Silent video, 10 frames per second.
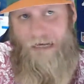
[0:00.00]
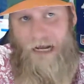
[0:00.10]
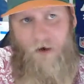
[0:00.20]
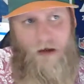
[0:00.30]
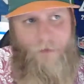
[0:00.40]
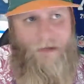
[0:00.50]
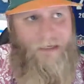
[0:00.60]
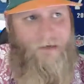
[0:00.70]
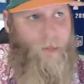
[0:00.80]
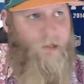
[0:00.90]
now. I
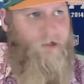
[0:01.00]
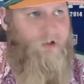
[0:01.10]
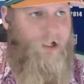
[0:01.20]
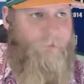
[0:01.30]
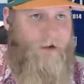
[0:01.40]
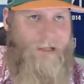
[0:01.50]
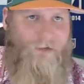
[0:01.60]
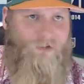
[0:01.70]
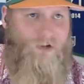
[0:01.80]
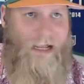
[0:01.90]
mean, talk about
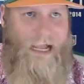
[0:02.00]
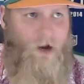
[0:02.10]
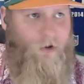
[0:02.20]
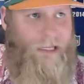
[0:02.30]
yesterday how